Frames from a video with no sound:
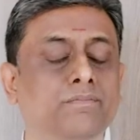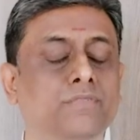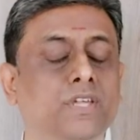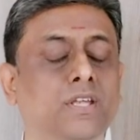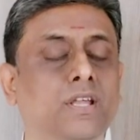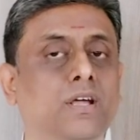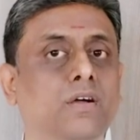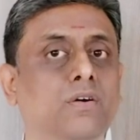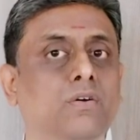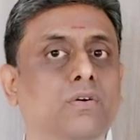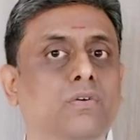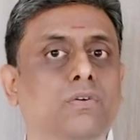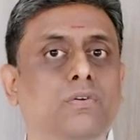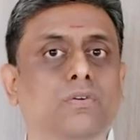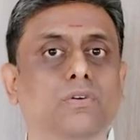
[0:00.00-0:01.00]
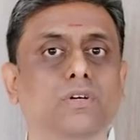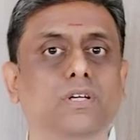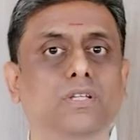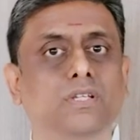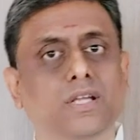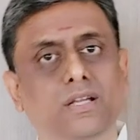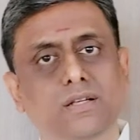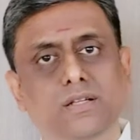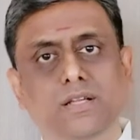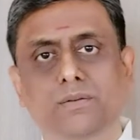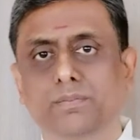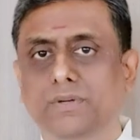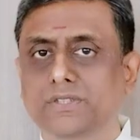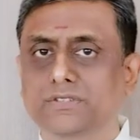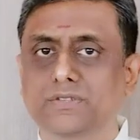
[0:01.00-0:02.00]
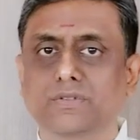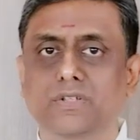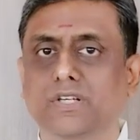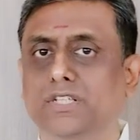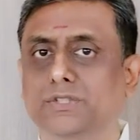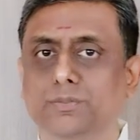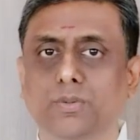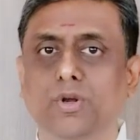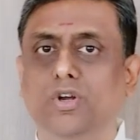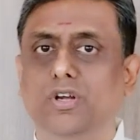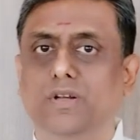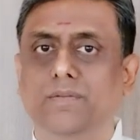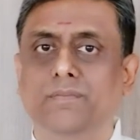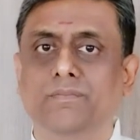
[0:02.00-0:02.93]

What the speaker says: now that person will respond.